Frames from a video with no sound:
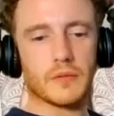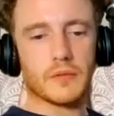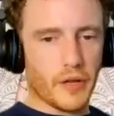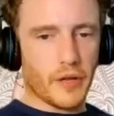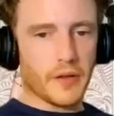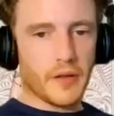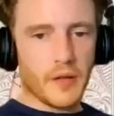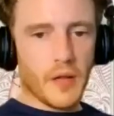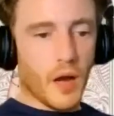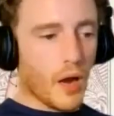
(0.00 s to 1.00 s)
I do like the
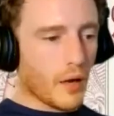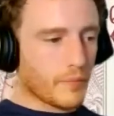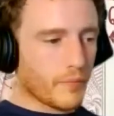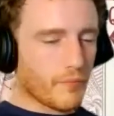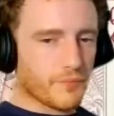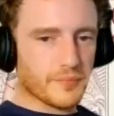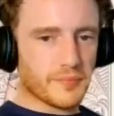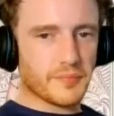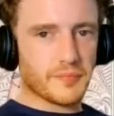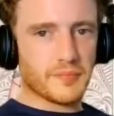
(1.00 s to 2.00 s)
idea of the
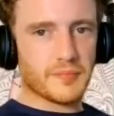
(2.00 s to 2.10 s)
landmark hidden